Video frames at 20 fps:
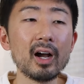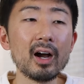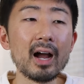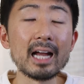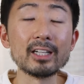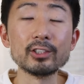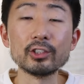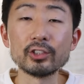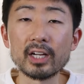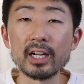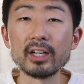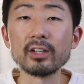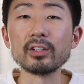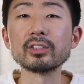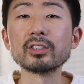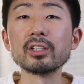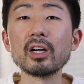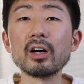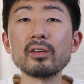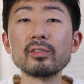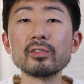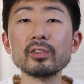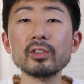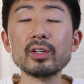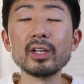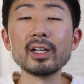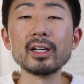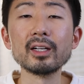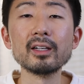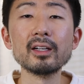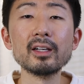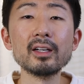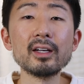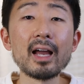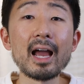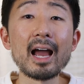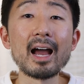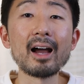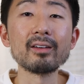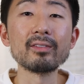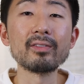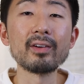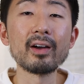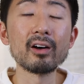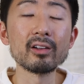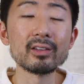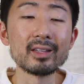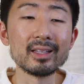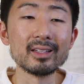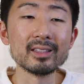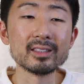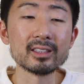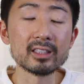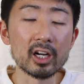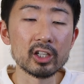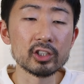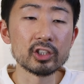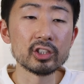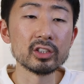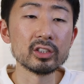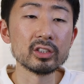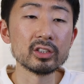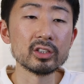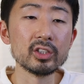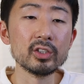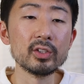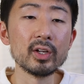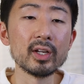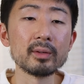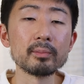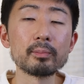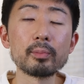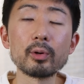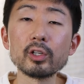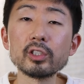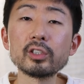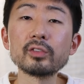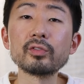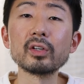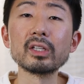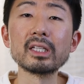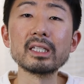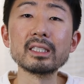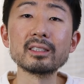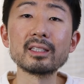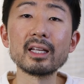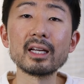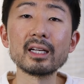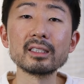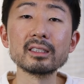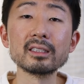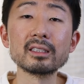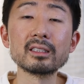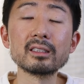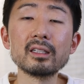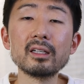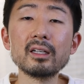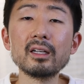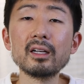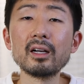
uh, educate yourself, you didn't have healthy discussions, you didn't push for these things